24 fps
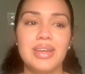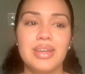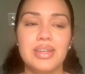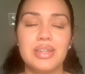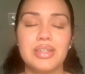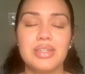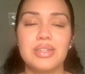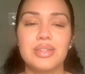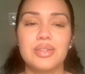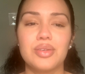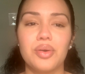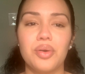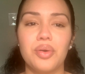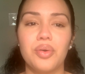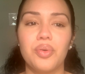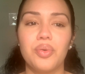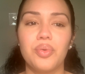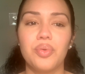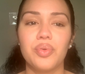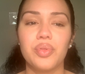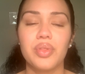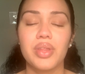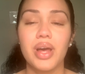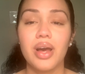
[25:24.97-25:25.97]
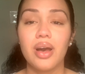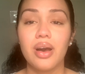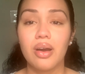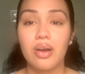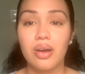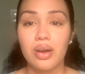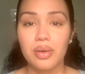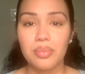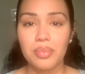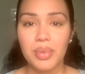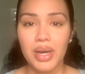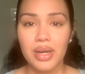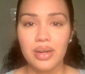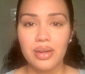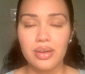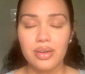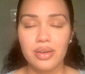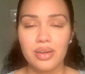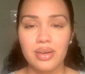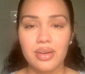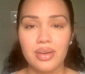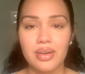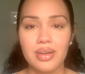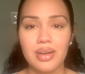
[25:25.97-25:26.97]
So that heart
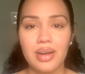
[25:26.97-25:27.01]
monitor,